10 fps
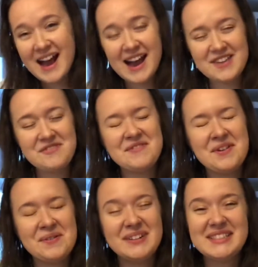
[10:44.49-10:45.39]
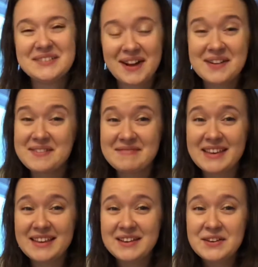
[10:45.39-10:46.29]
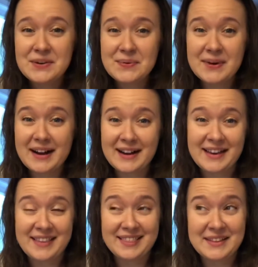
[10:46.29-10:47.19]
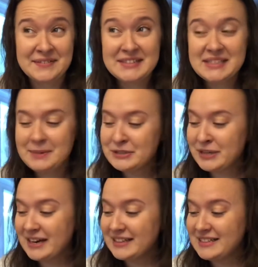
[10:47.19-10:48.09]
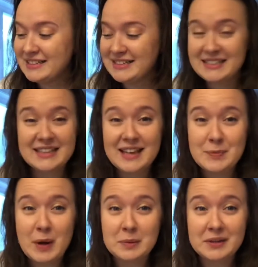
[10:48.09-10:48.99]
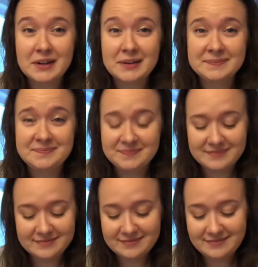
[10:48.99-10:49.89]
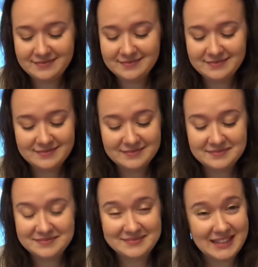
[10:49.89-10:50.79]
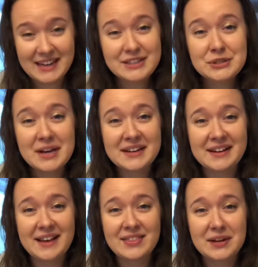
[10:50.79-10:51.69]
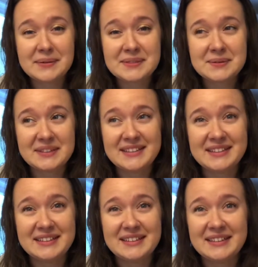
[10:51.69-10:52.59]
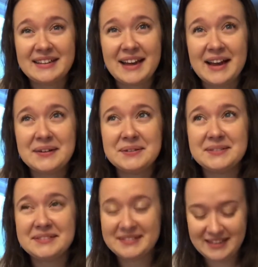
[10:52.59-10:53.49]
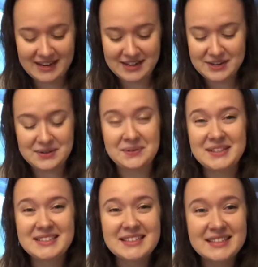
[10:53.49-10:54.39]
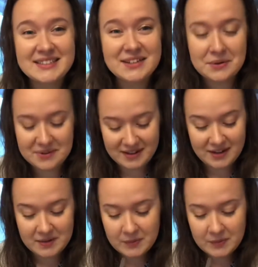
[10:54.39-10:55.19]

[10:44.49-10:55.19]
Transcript: I don't know what's wrong with me. Why the first time I tried this, it tasted like bubblegum. Then I tried it and I thought it was really good, and now I can only taste coconut.